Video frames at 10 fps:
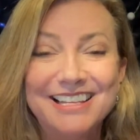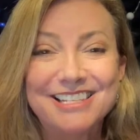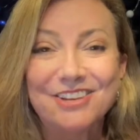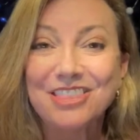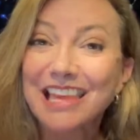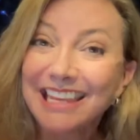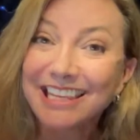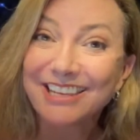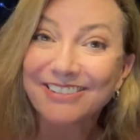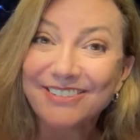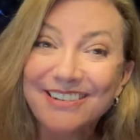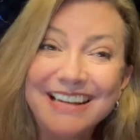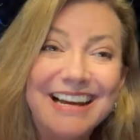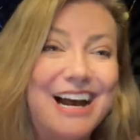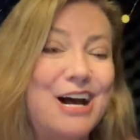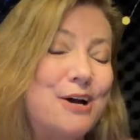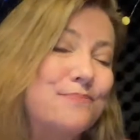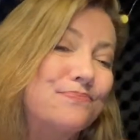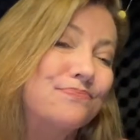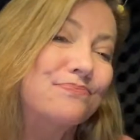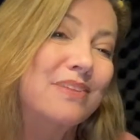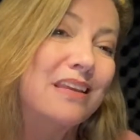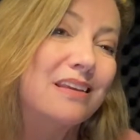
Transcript: So thank you. Um,